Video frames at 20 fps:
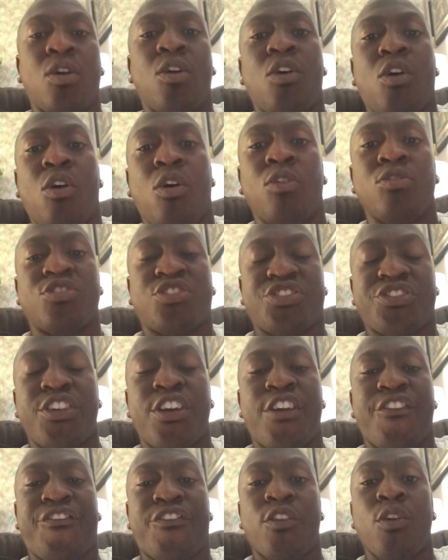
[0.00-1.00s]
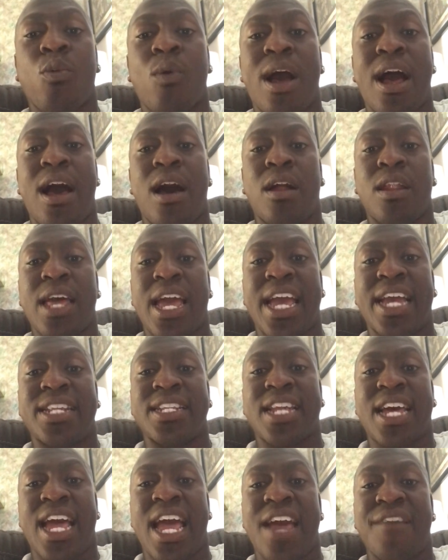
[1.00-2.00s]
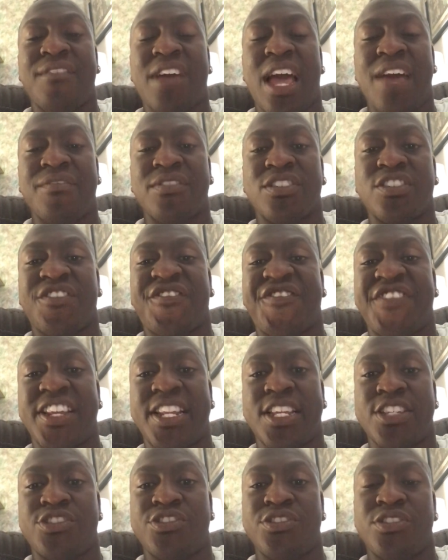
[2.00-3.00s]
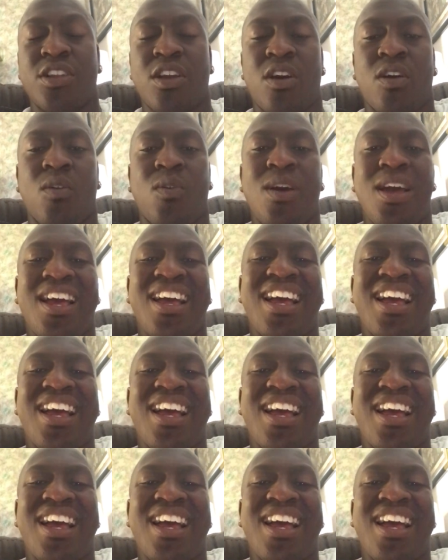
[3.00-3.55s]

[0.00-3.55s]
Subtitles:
hold serve for a while and have a good finish. I